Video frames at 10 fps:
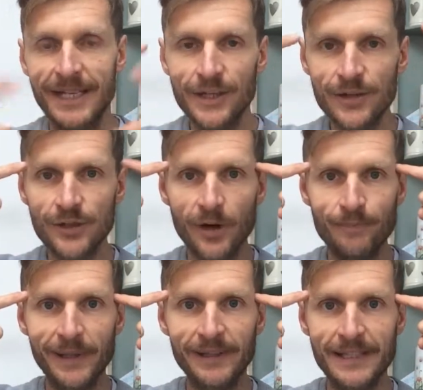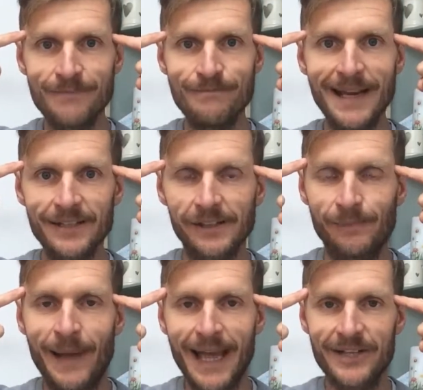then you start building mental
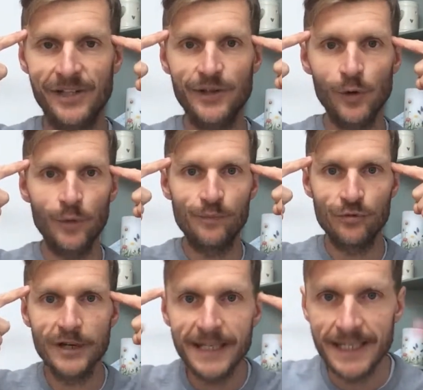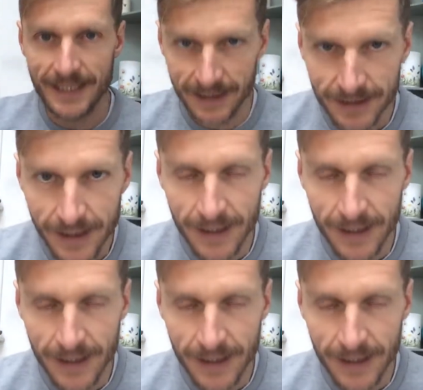patterns in your brain.